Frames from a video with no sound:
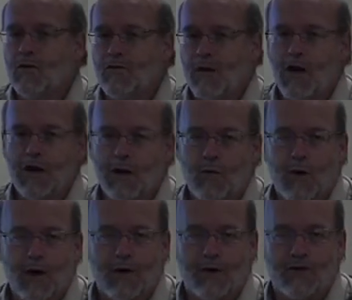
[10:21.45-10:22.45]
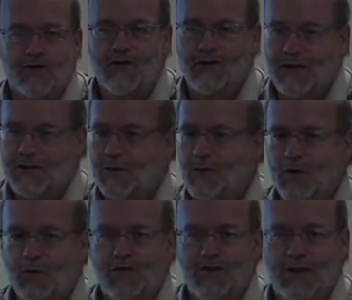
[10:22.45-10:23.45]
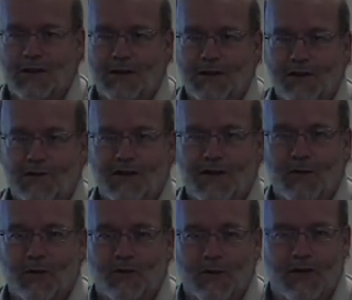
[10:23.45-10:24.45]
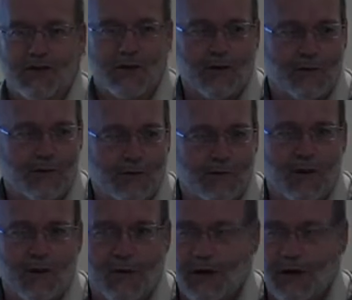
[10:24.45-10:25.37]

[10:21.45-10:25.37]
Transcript: Falling water, just not something we're seeing here in southwest Minnesota very